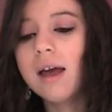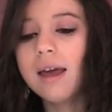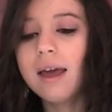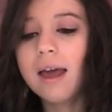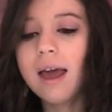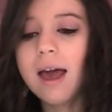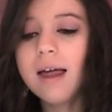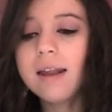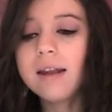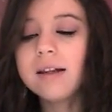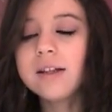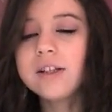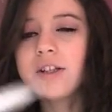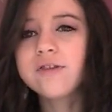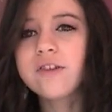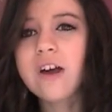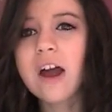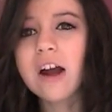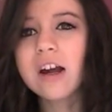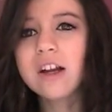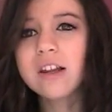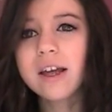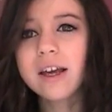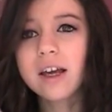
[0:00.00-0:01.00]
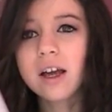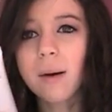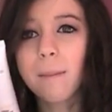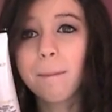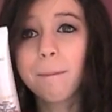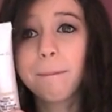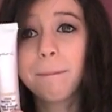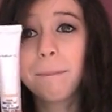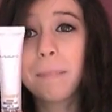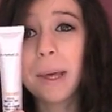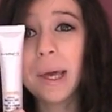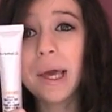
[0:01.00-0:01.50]
and it's very like a
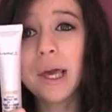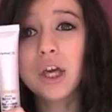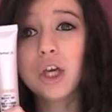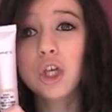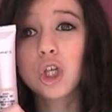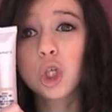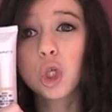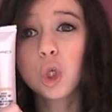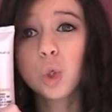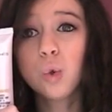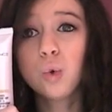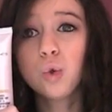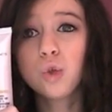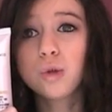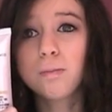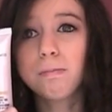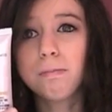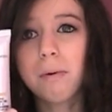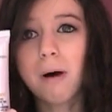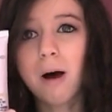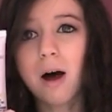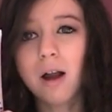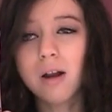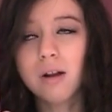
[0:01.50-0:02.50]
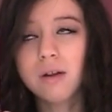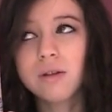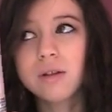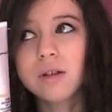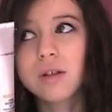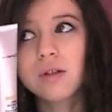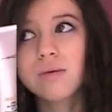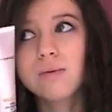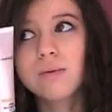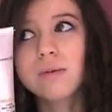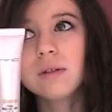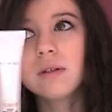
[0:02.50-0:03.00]
big huge bottle
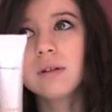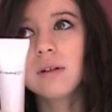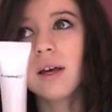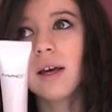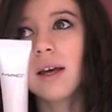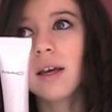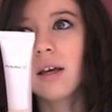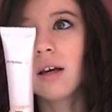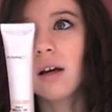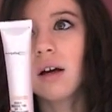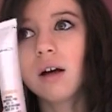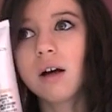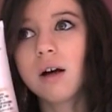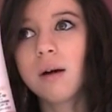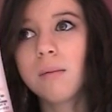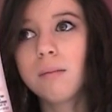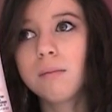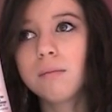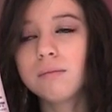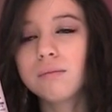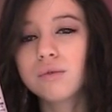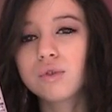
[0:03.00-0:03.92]
this was like um